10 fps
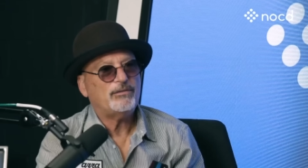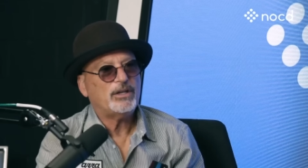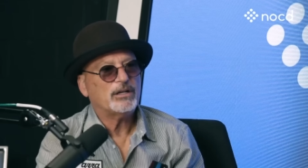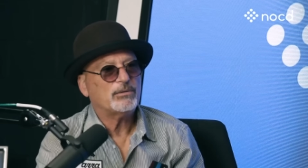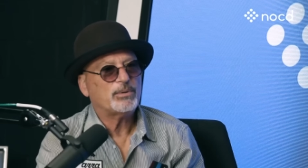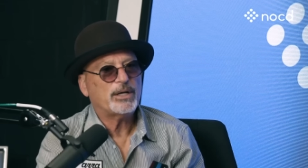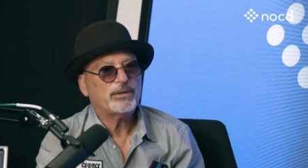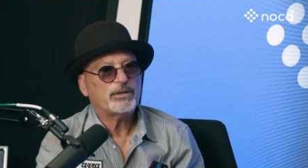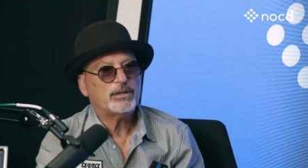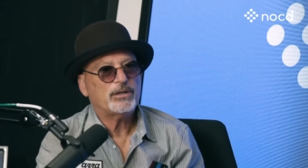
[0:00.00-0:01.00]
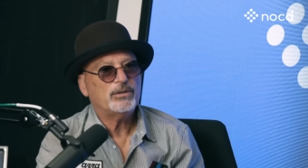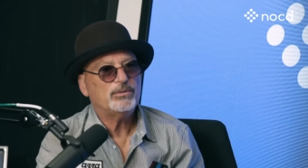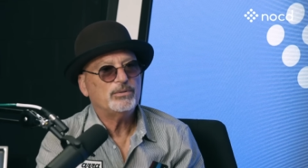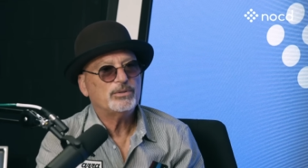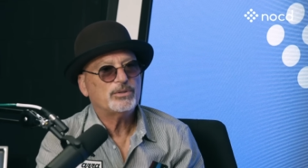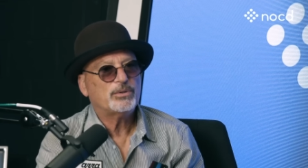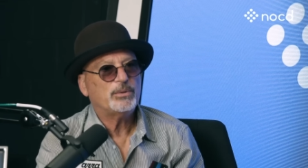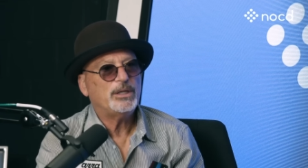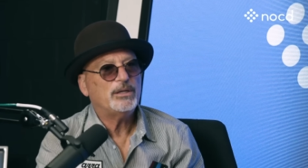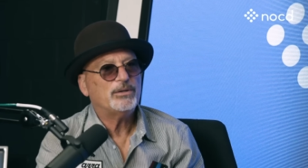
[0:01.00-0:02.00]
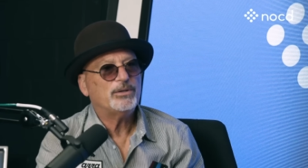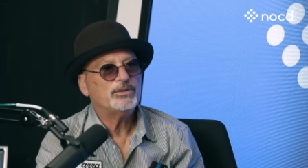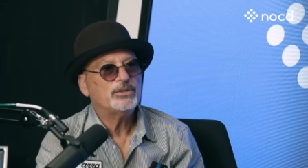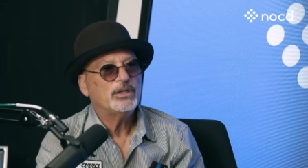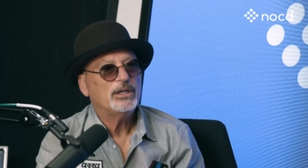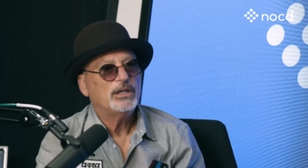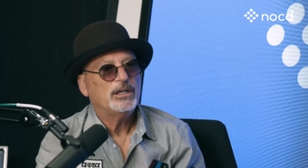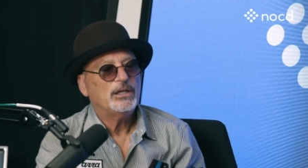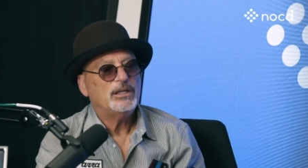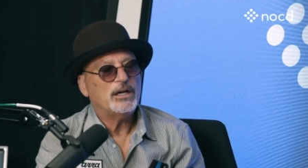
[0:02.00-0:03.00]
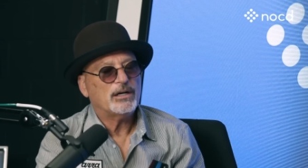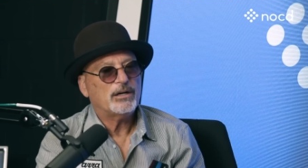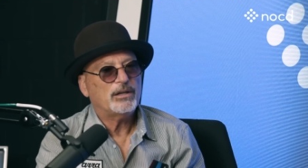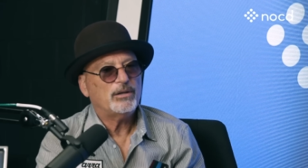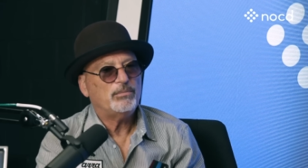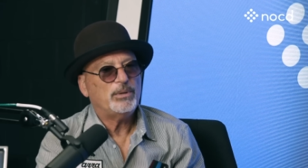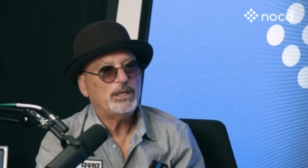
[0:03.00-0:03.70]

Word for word: a younger brother who's three years younger than me.